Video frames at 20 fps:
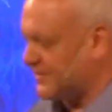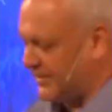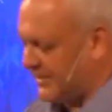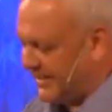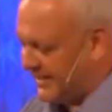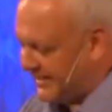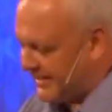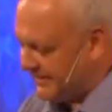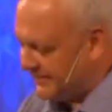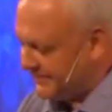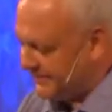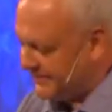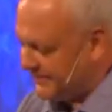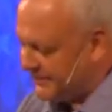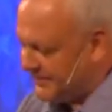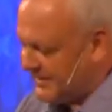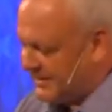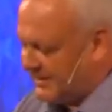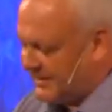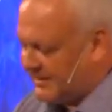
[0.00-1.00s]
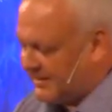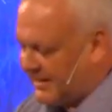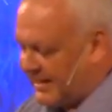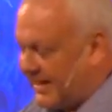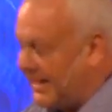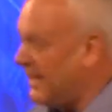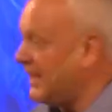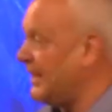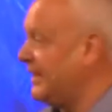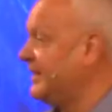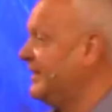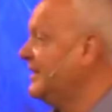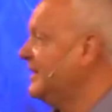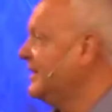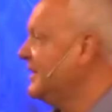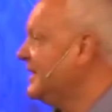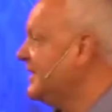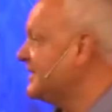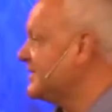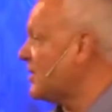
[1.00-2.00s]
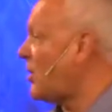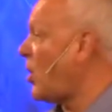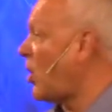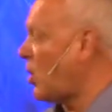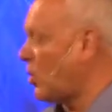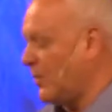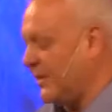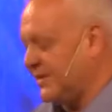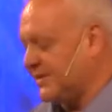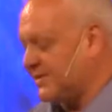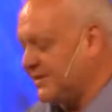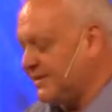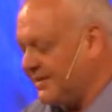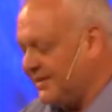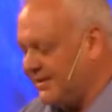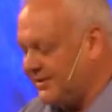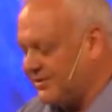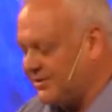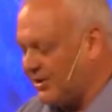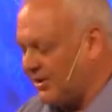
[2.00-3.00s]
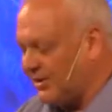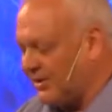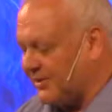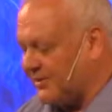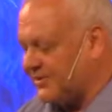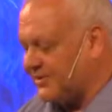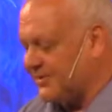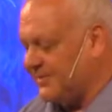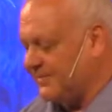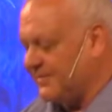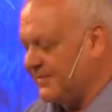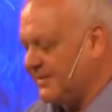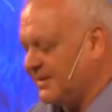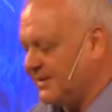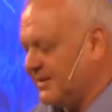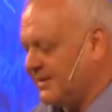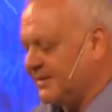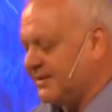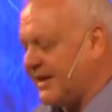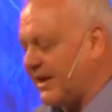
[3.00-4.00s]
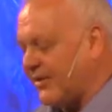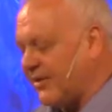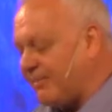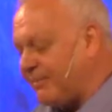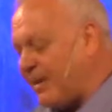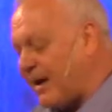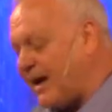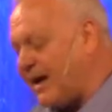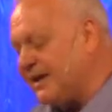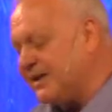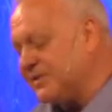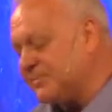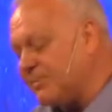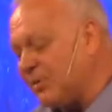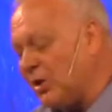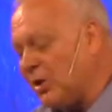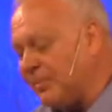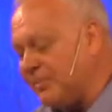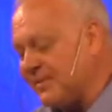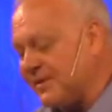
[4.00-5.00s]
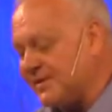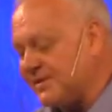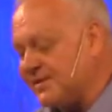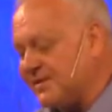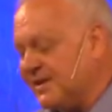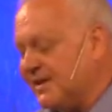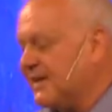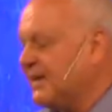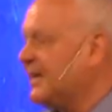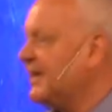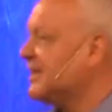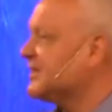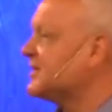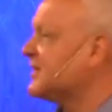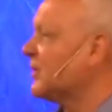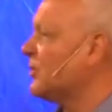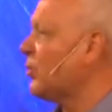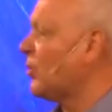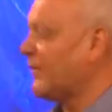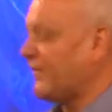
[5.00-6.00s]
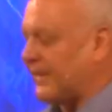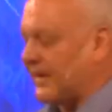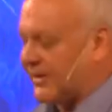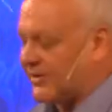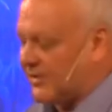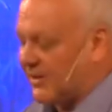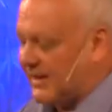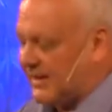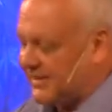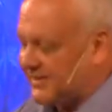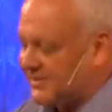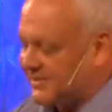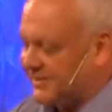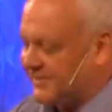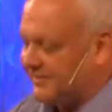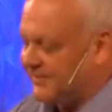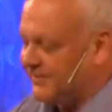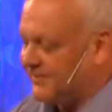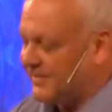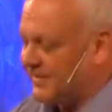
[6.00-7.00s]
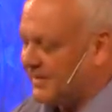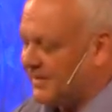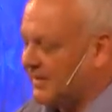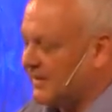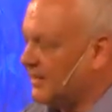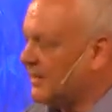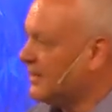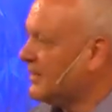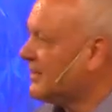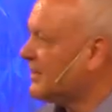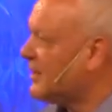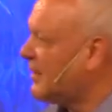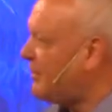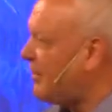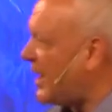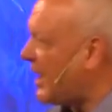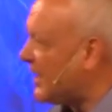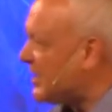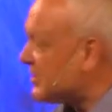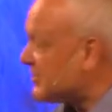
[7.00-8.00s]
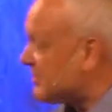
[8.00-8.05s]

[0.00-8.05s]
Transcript: to the head, the head is always in charge. Now, the body's purpose is to glorify Christ. The body's